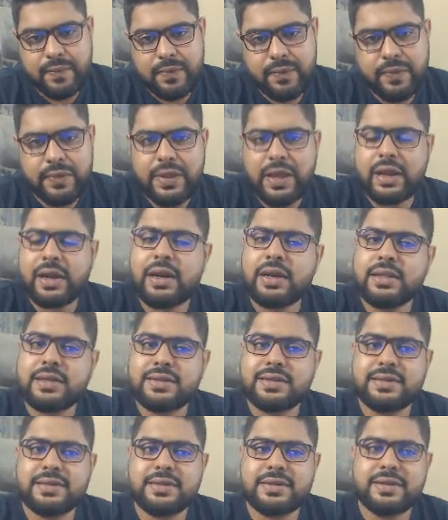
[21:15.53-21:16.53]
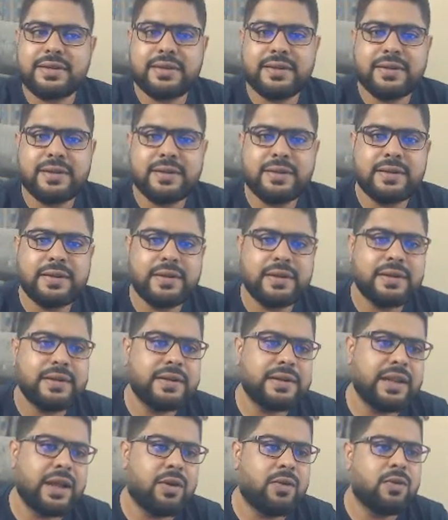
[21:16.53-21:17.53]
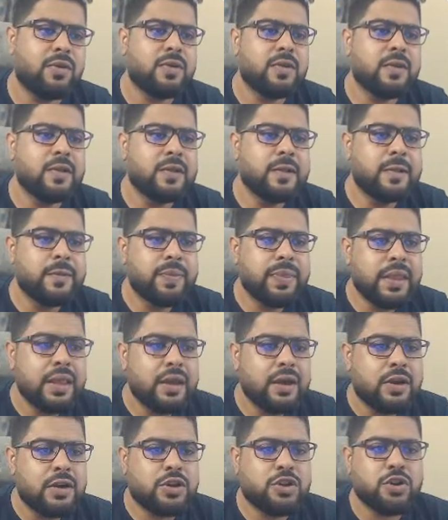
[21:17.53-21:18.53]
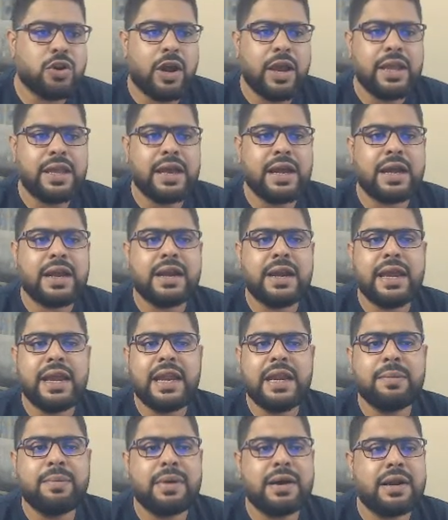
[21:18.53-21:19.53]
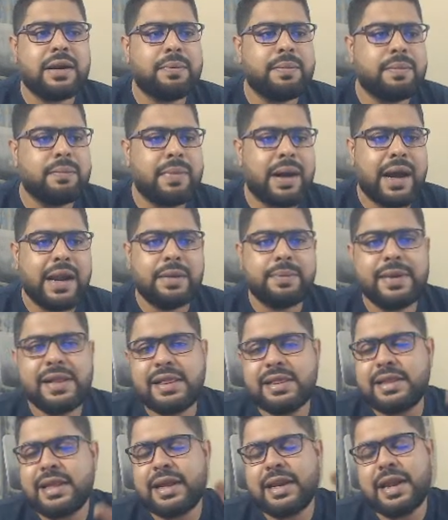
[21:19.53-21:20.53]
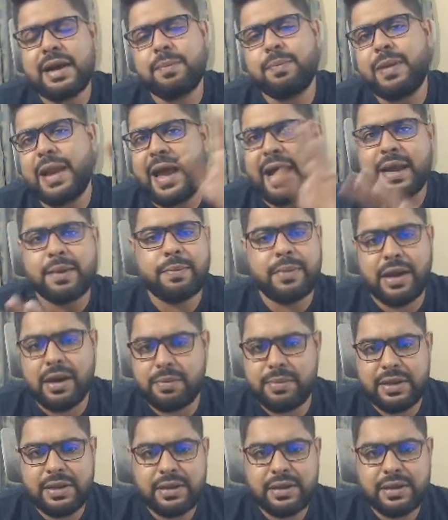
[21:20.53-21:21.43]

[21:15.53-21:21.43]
There are this. Now, drawing a green marble, then a black marble.